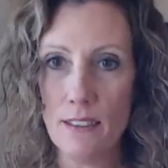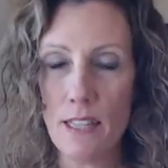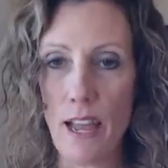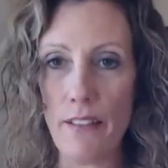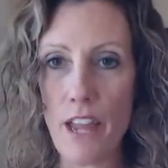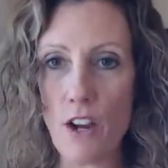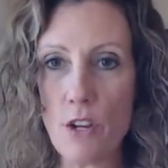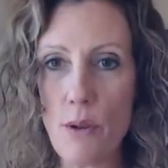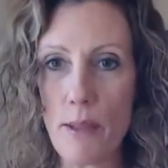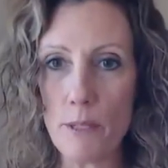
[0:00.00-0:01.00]
Ellie, are
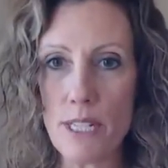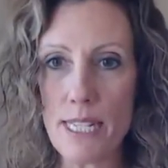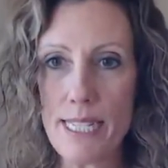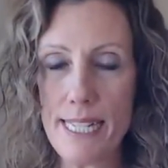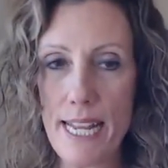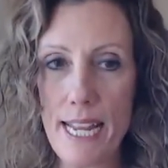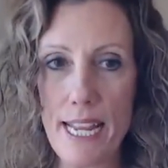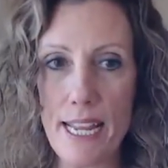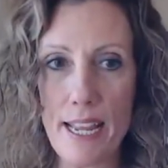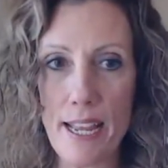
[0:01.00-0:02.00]
you able to
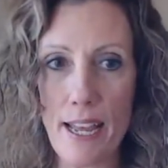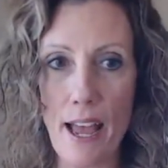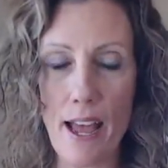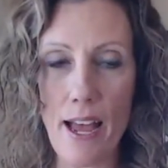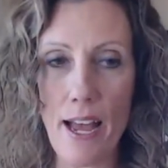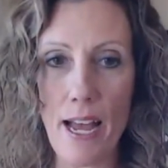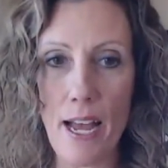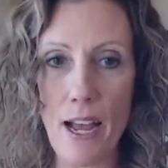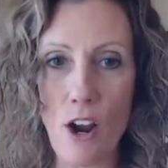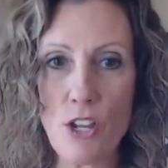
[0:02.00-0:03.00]
see,
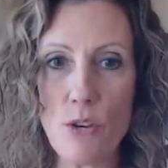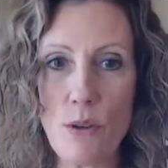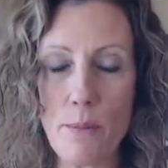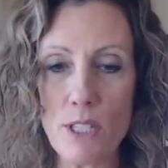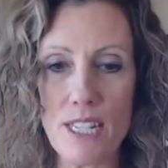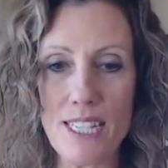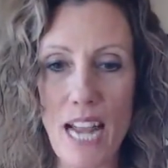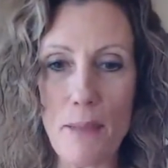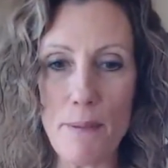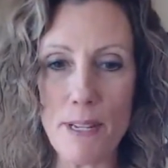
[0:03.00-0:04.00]
are you able to
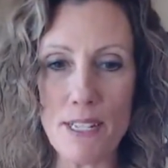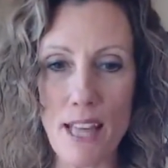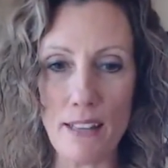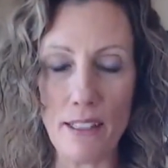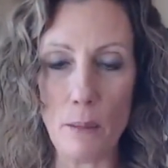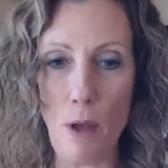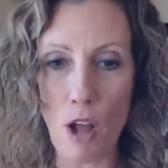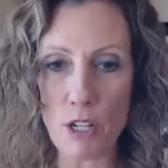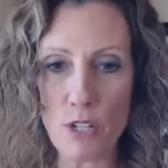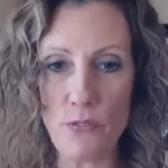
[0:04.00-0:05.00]
type into that little
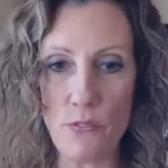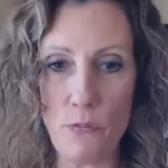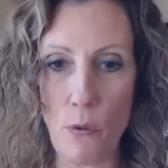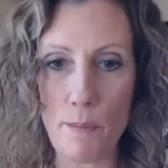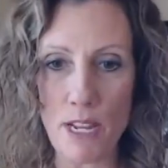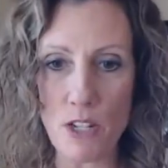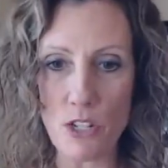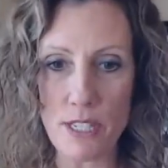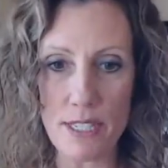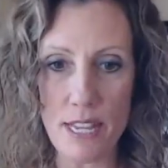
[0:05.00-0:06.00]
box for me
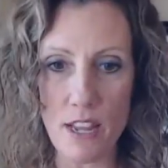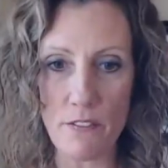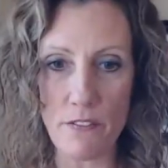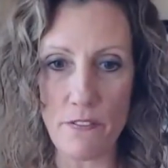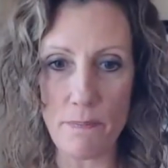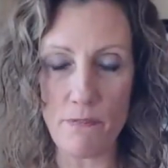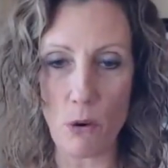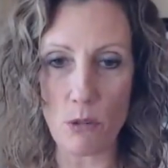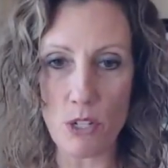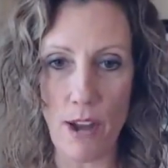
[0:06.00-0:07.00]
just to see if
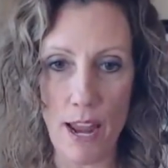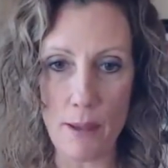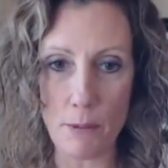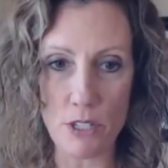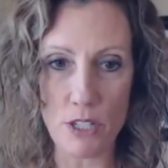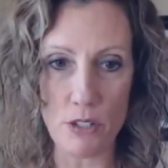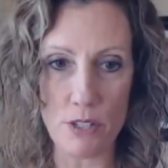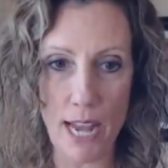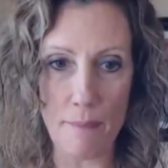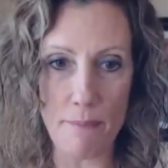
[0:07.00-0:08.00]
folks are able to
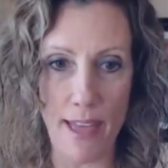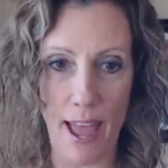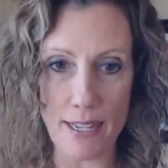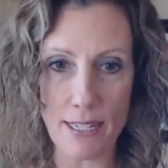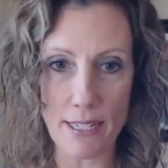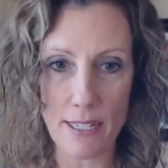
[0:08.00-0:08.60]
tap that?